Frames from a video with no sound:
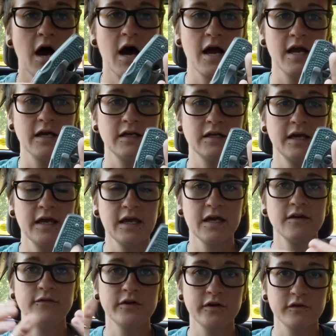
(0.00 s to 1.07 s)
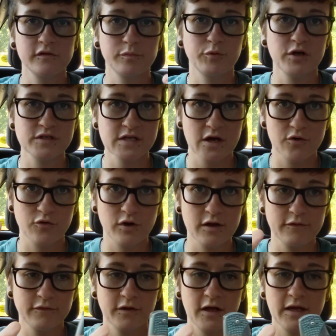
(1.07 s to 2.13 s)
I can't even express how
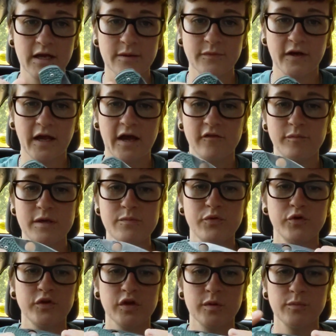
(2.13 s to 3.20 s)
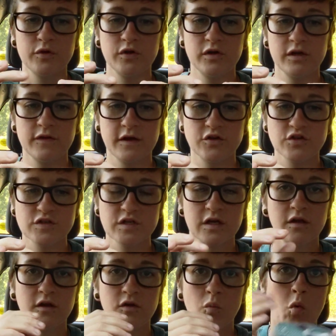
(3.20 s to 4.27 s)
grateful I am that I have people in the community that just
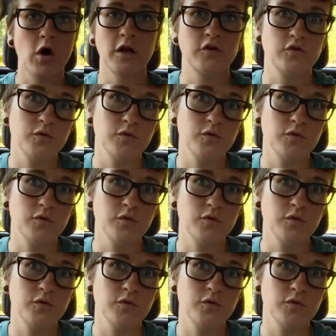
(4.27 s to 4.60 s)
want to